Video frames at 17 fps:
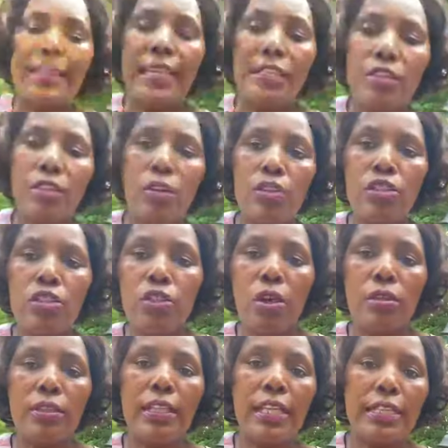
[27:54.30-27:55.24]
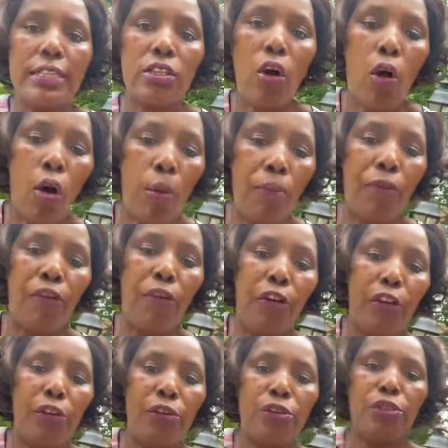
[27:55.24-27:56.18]
is also, there is hope for
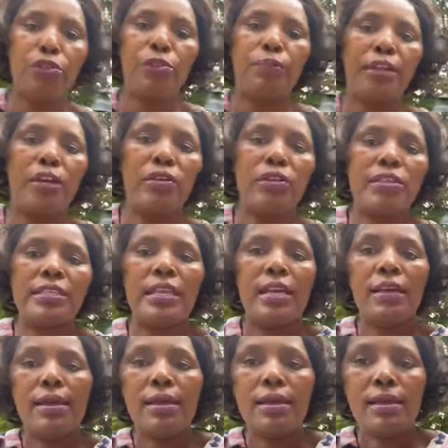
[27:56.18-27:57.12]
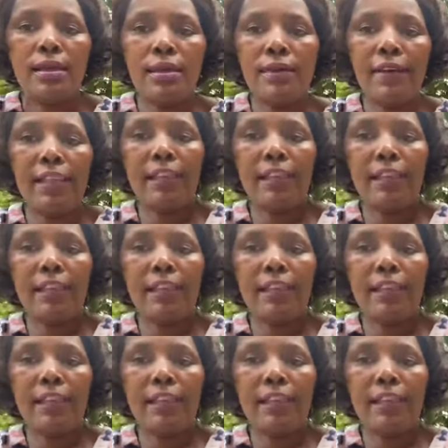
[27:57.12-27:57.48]
you too because even